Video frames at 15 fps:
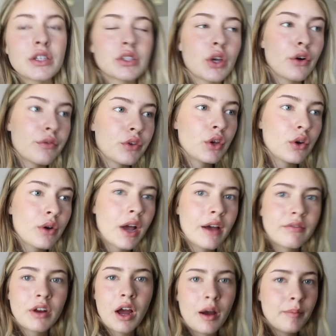So if you
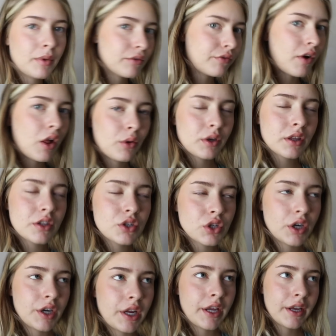have not been following the
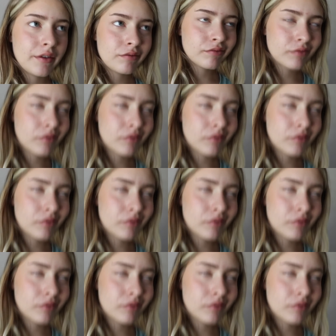journey,